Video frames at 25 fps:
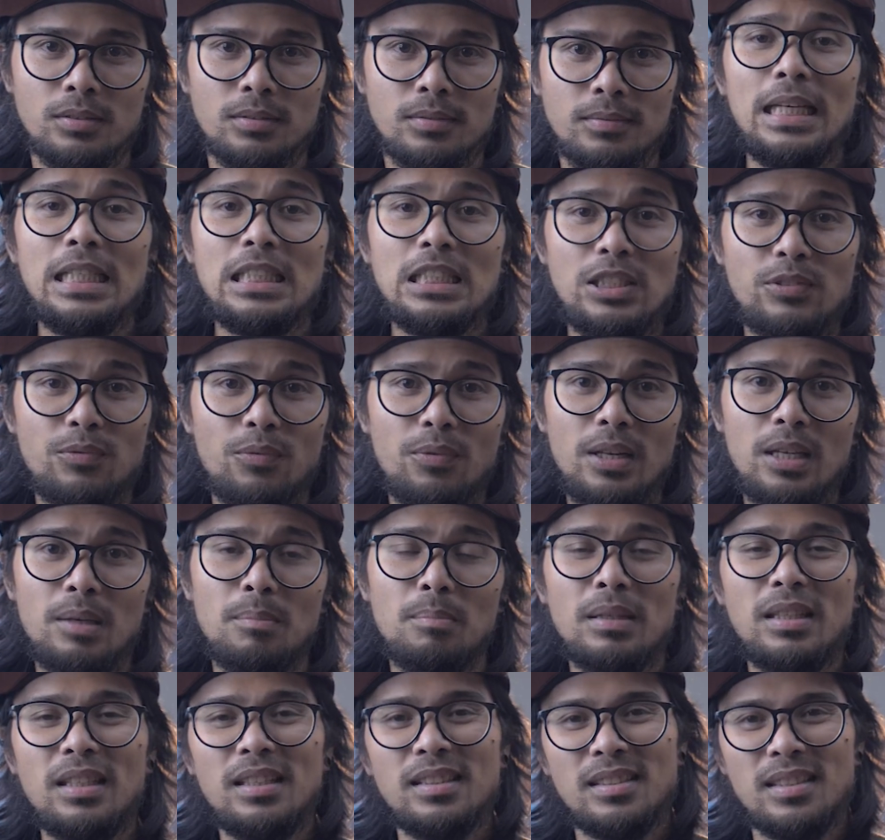It's free,
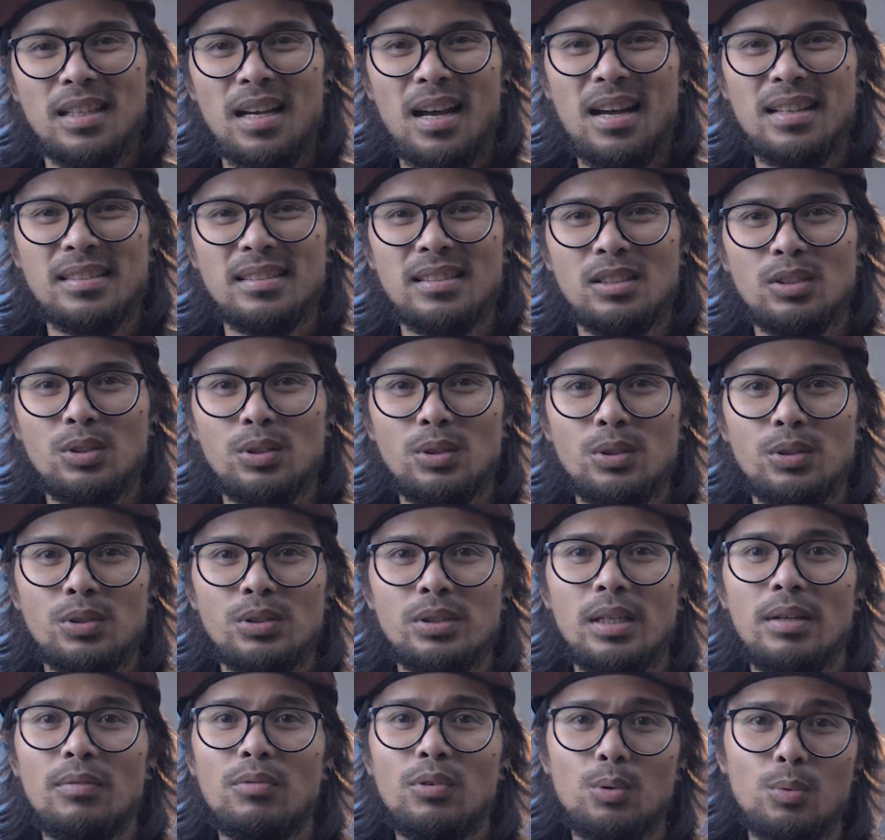but it's a hassle to use.
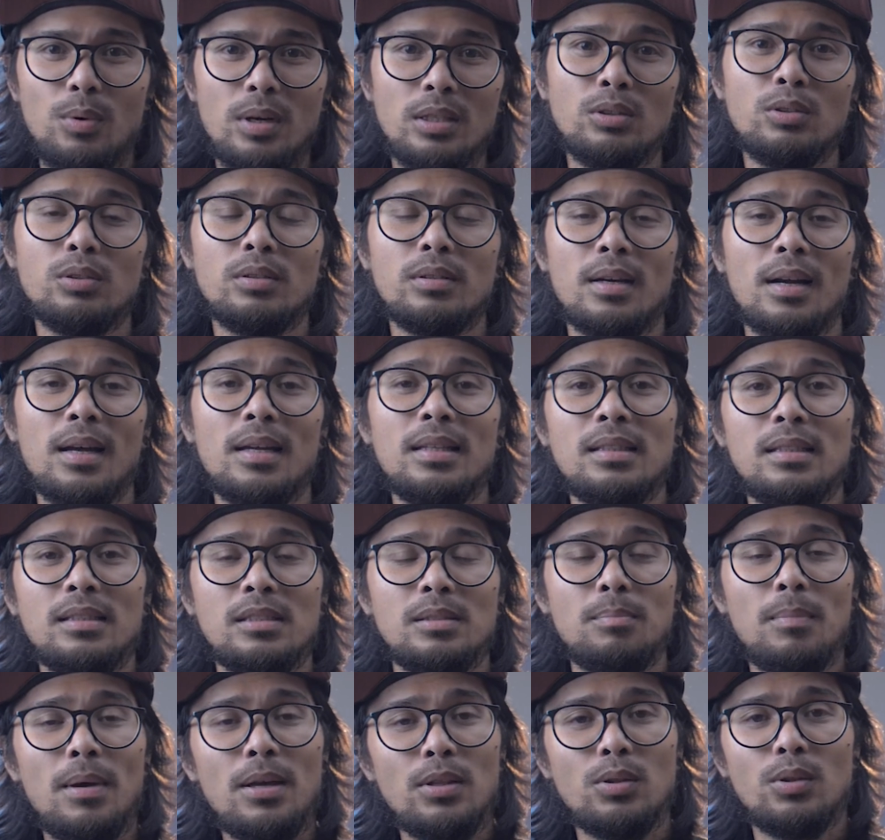If you want to try this
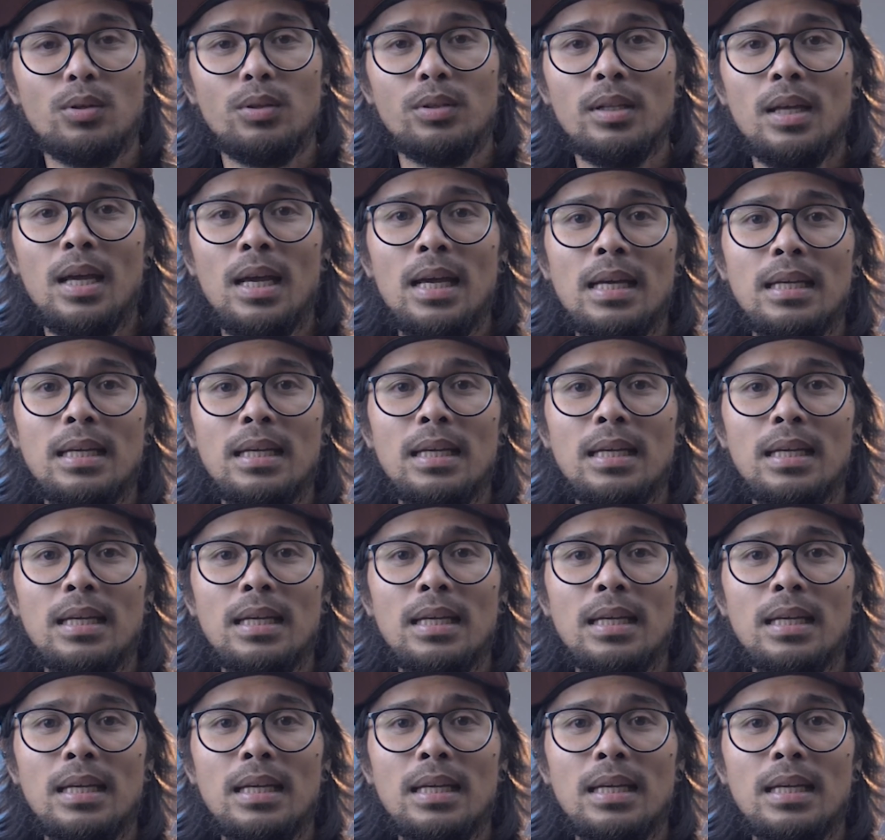method,